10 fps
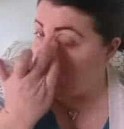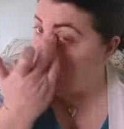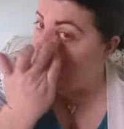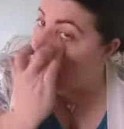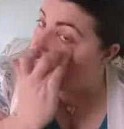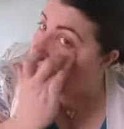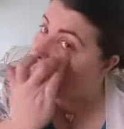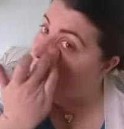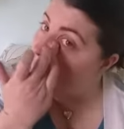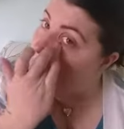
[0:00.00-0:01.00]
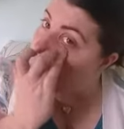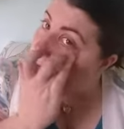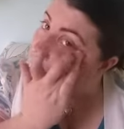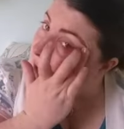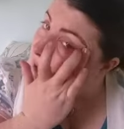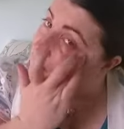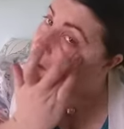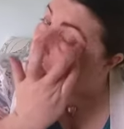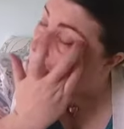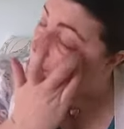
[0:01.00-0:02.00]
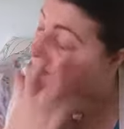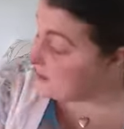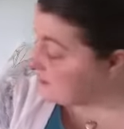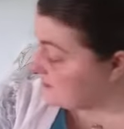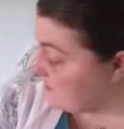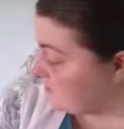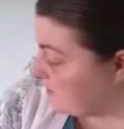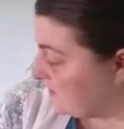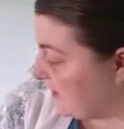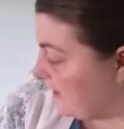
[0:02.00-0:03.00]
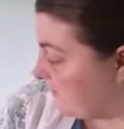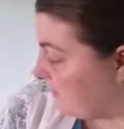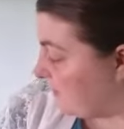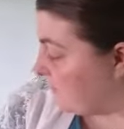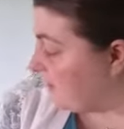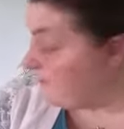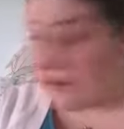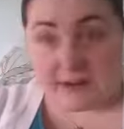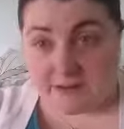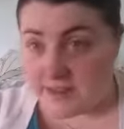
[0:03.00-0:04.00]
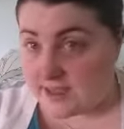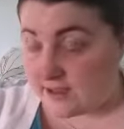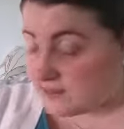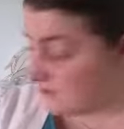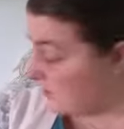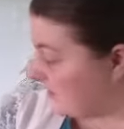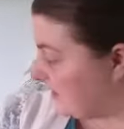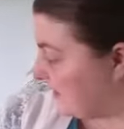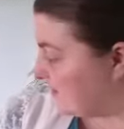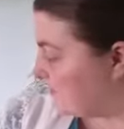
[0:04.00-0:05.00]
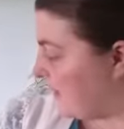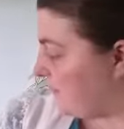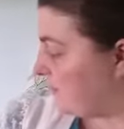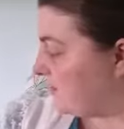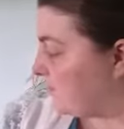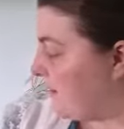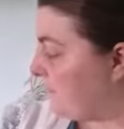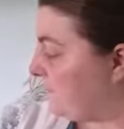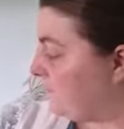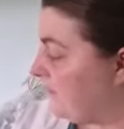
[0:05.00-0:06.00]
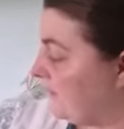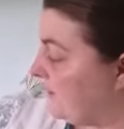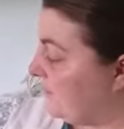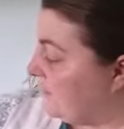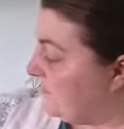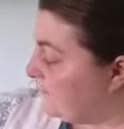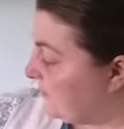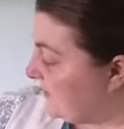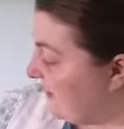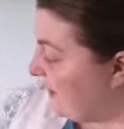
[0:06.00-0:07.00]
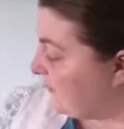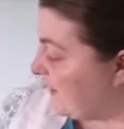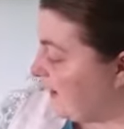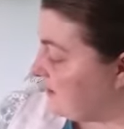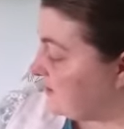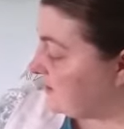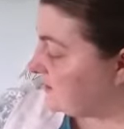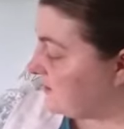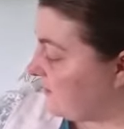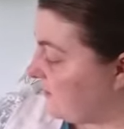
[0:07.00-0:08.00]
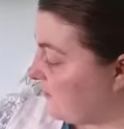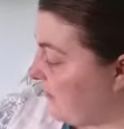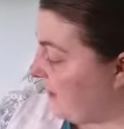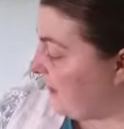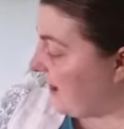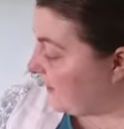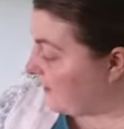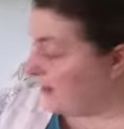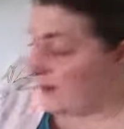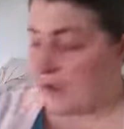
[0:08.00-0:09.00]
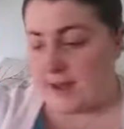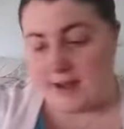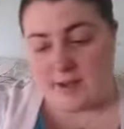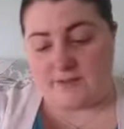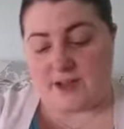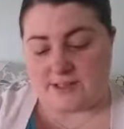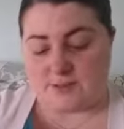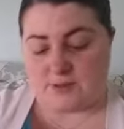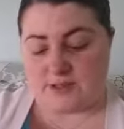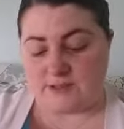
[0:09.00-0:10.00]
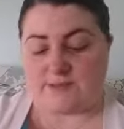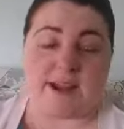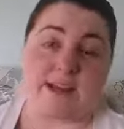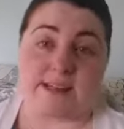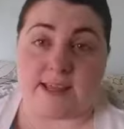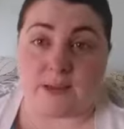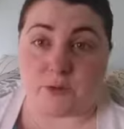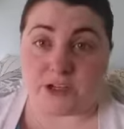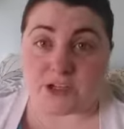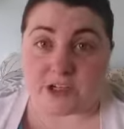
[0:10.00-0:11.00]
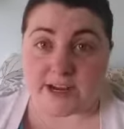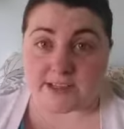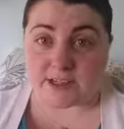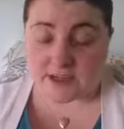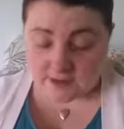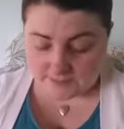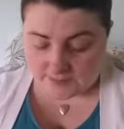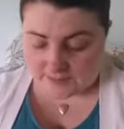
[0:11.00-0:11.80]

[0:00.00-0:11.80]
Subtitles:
out of the bag because it seems to have kind of rubbed off on everything else. So I think that's what happened. But anyway, so we've got that on, and now I've got some of the Divine Daily Moisturizer.